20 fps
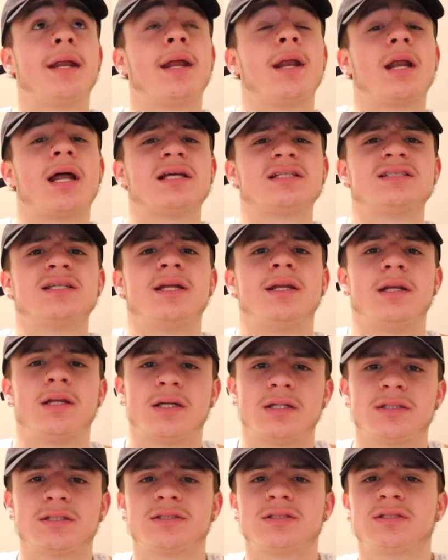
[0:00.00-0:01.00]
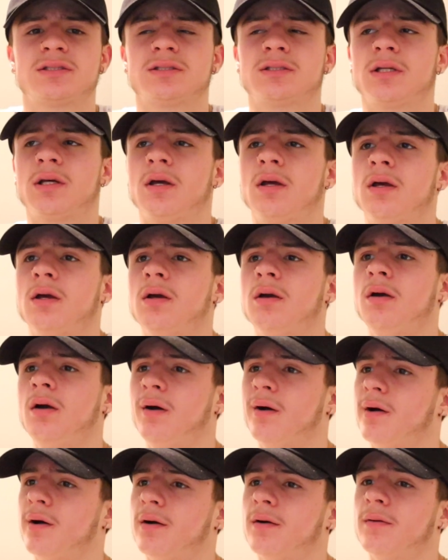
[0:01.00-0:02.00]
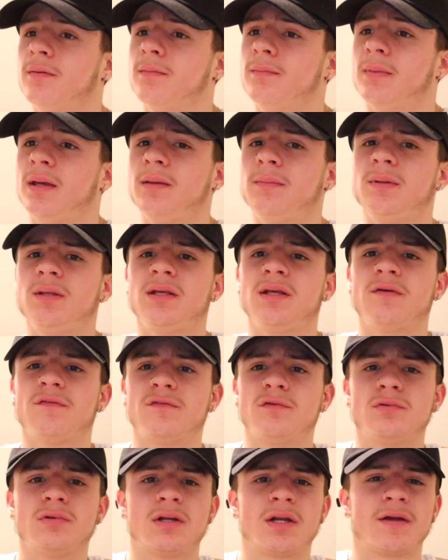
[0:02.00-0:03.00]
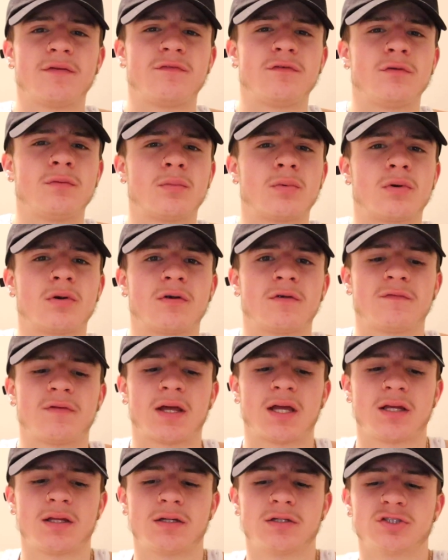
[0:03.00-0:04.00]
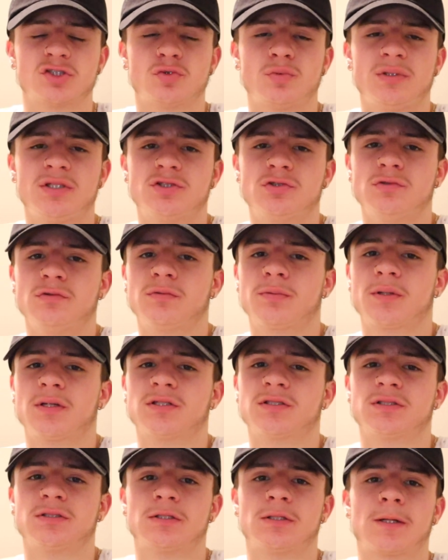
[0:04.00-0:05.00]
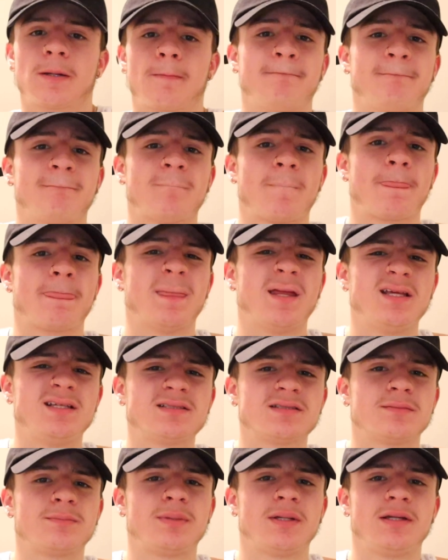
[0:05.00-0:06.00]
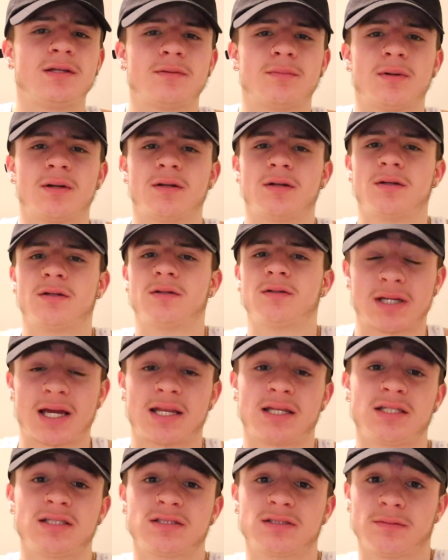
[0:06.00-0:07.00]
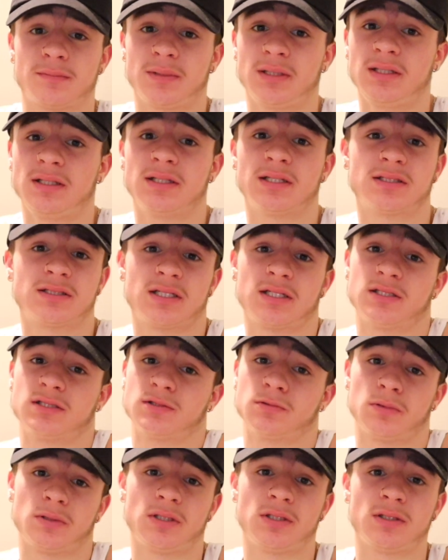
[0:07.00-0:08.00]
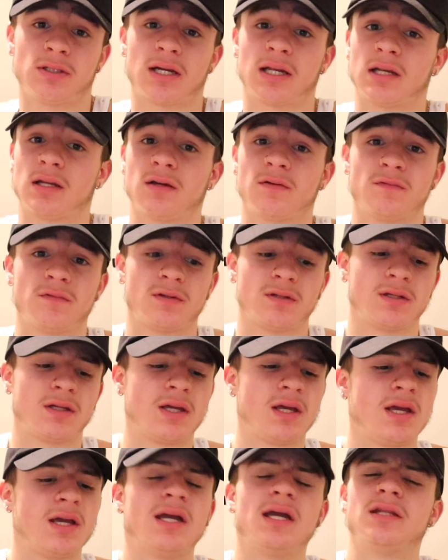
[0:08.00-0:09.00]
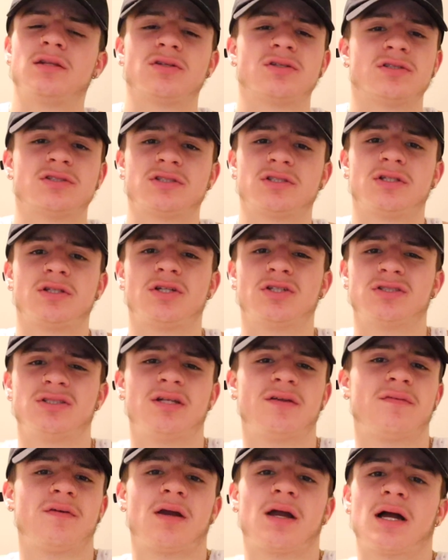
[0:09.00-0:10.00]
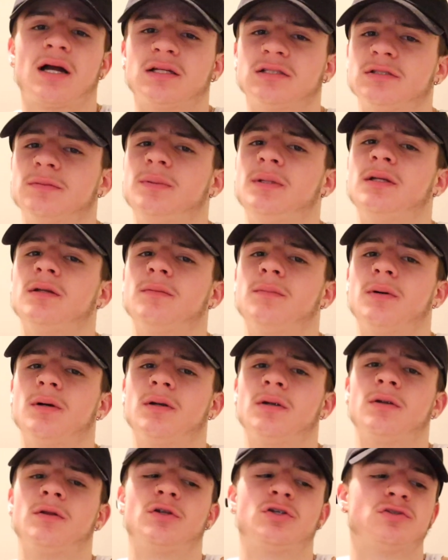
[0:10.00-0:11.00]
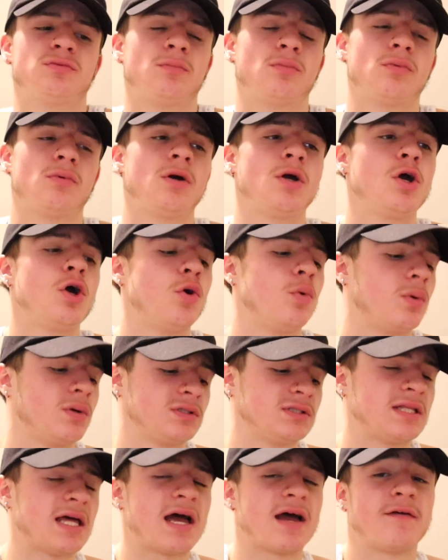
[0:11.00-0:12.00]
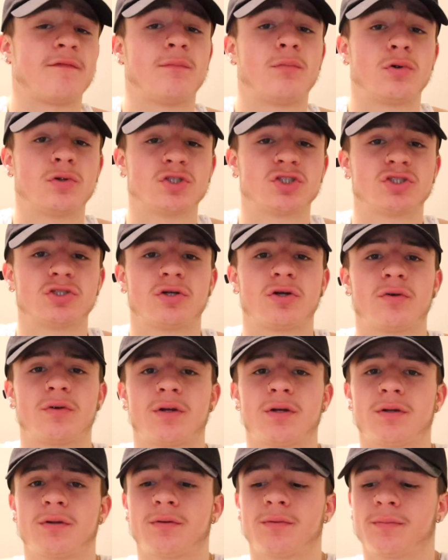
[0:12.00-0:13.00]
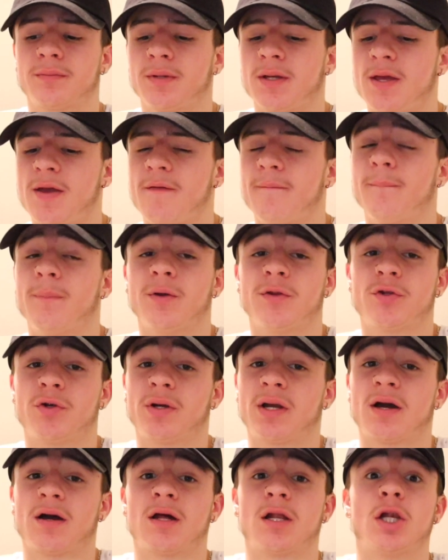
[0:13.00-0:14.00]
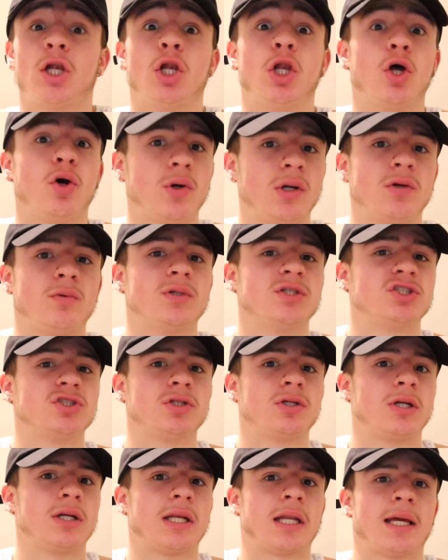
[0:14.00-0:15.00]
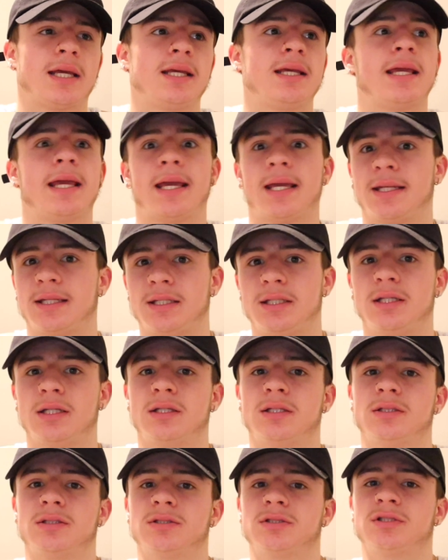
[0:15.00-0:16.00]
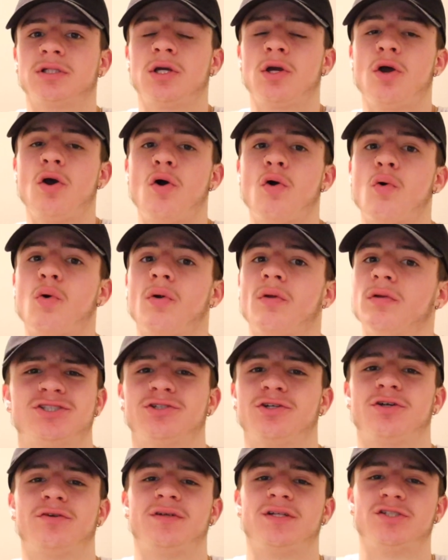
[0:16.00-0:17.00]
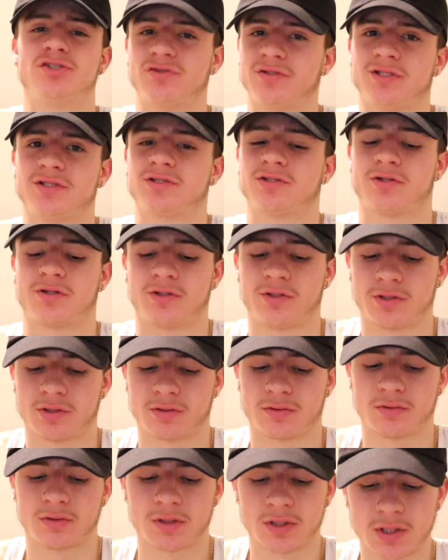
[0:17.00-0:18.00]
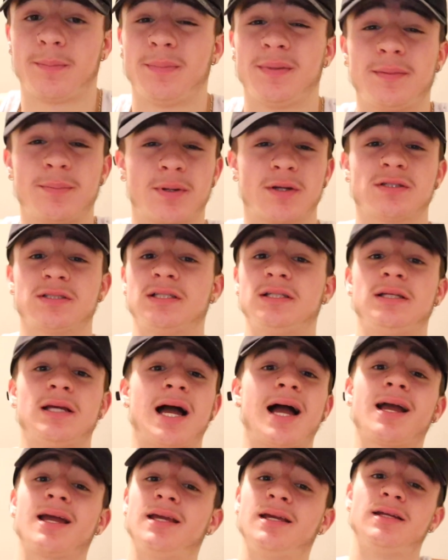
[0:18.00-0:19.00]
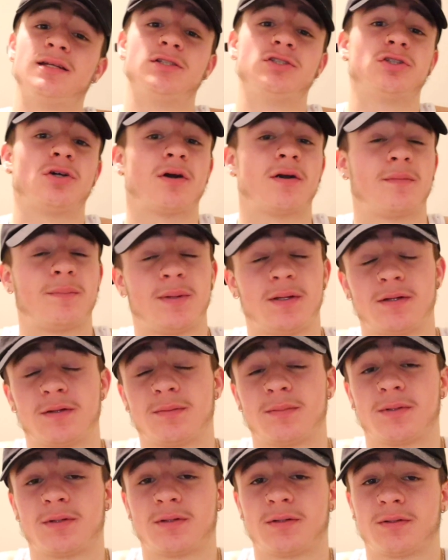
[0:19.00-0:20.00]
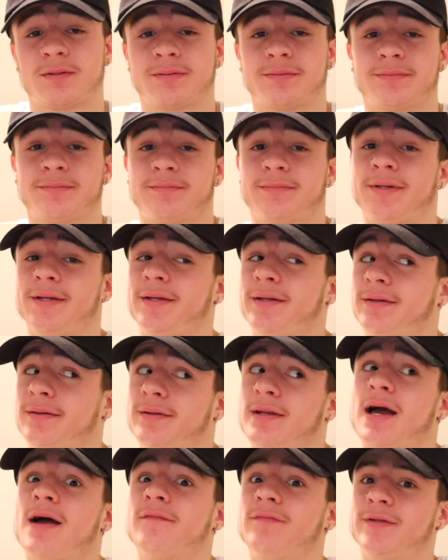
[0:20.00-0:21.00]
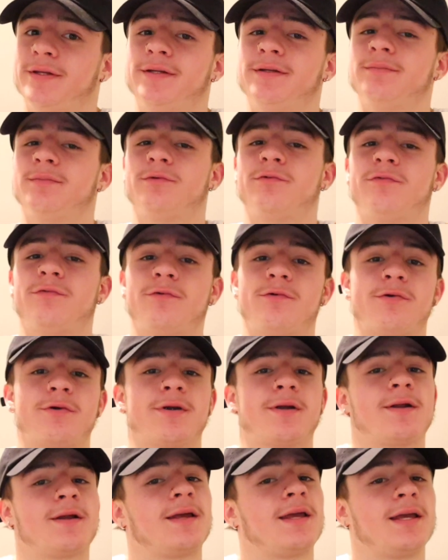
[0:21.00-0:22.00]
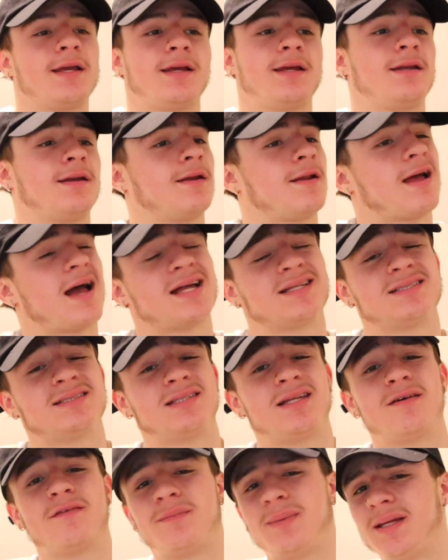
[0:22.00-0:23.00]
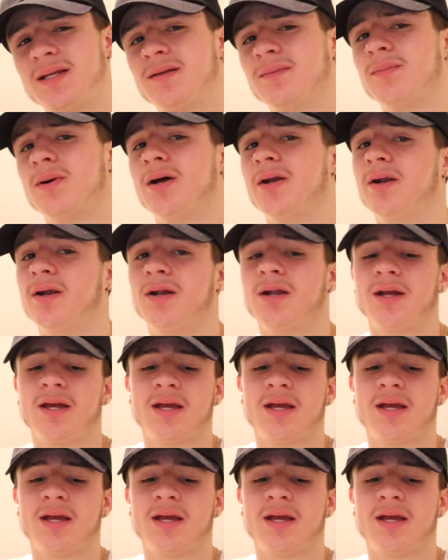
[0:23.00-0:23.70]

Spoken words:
I said nuts. Maybe if you're more of like a sweet tooth person, eat some peanut butter. At least to me, it tastes sweet. I love it. And there's different kinds of peanut butter. There's ones that have more sugar in them, but they're not loaded with sugar like candy is, or sugary drinks are, you know. Me personally, I could eat a jar of peanut butter, and I've done it before, and I just love peanut butter.